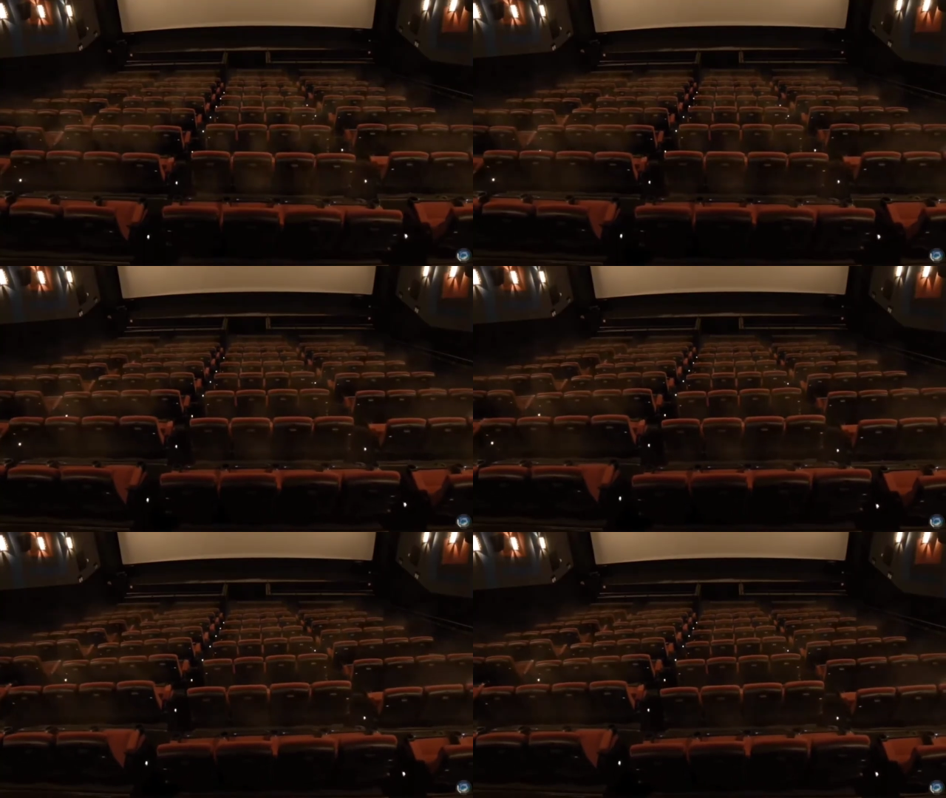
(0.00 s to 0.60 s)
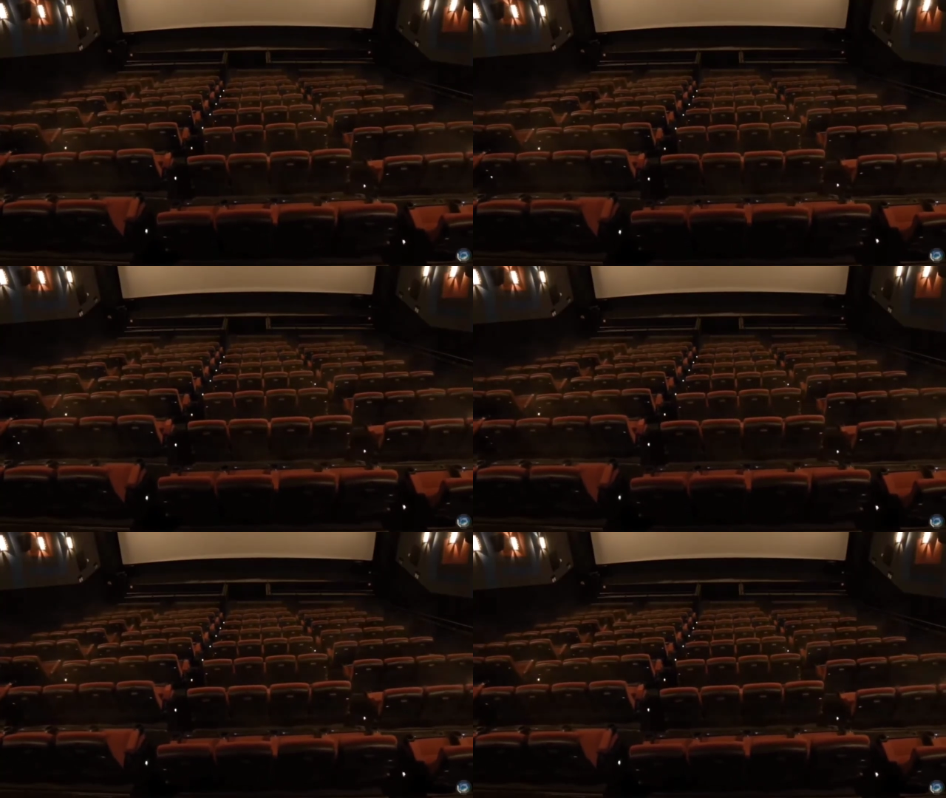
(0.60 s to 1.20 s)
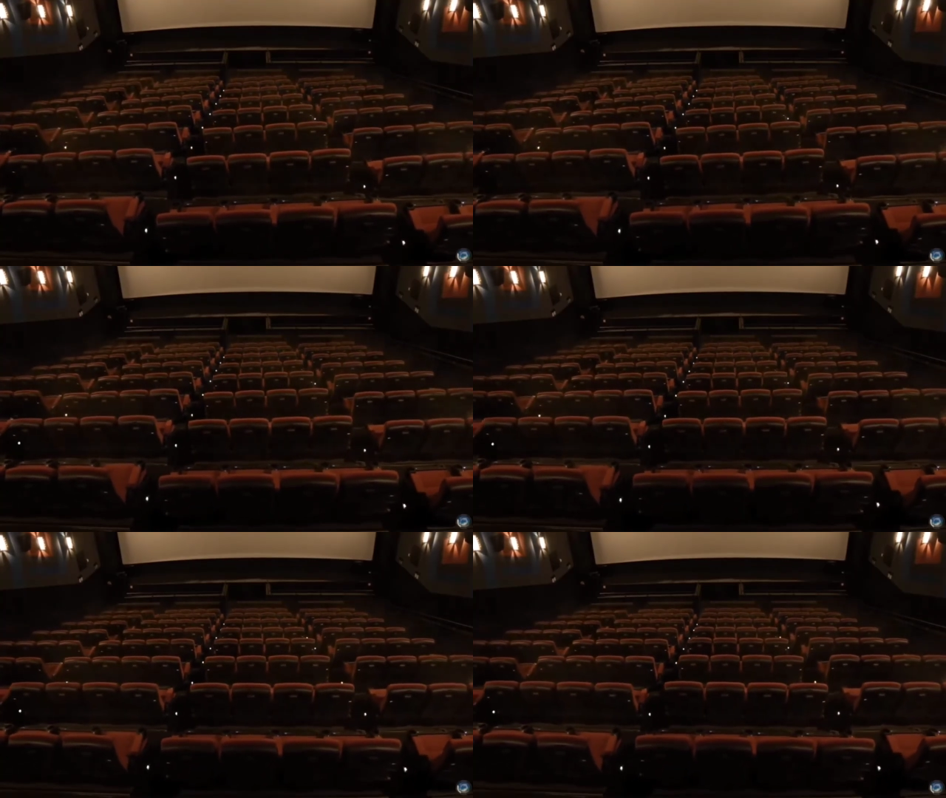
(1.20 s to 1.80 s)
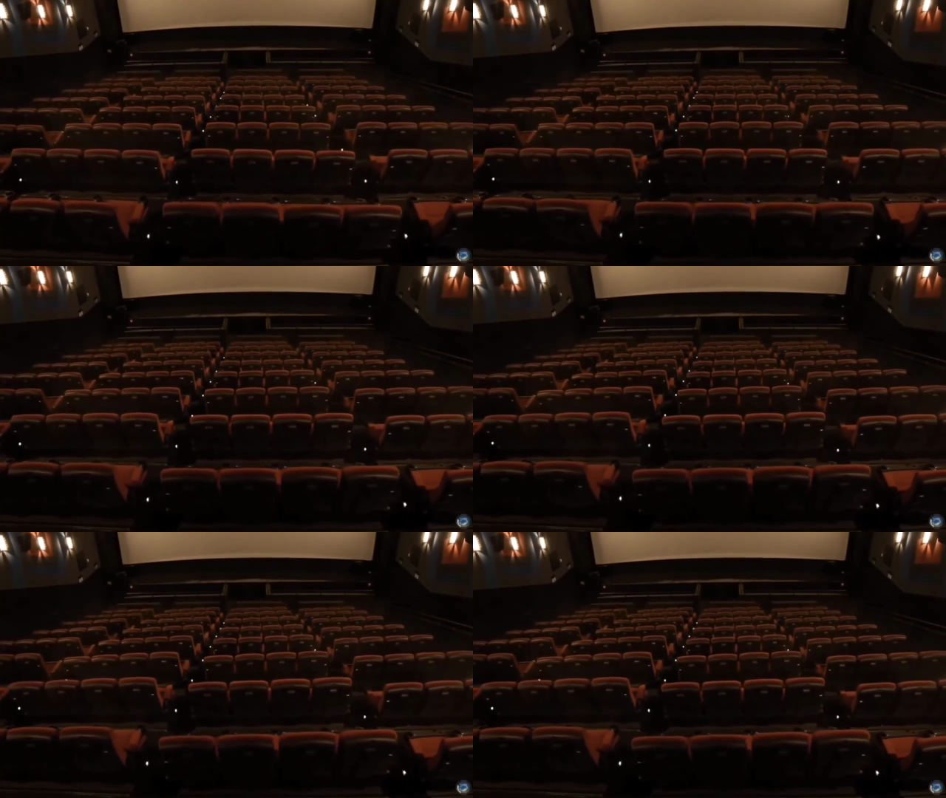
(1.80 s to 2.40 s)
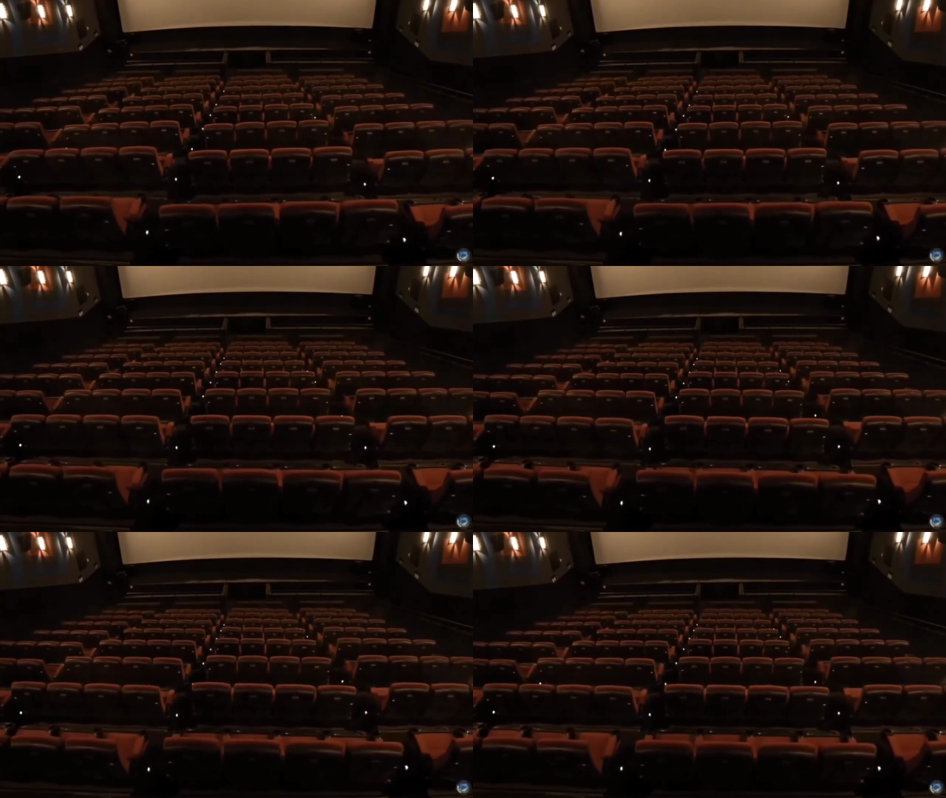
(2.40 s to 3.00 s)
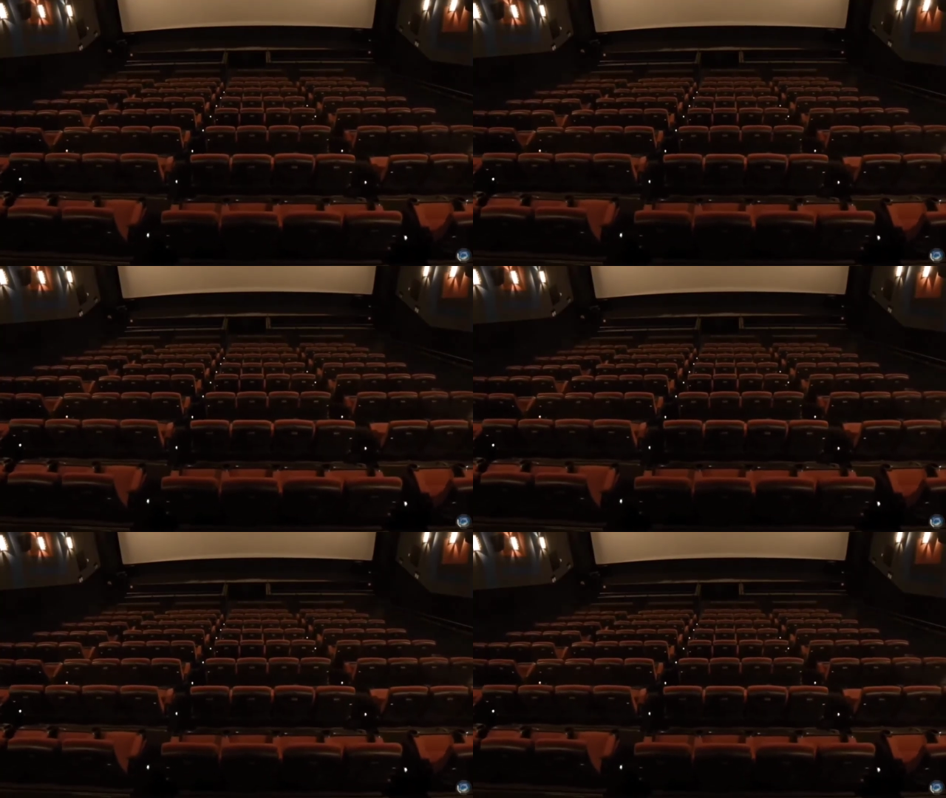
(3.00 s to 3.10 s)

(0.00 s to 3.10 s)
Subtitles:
[unreadable: no face in view]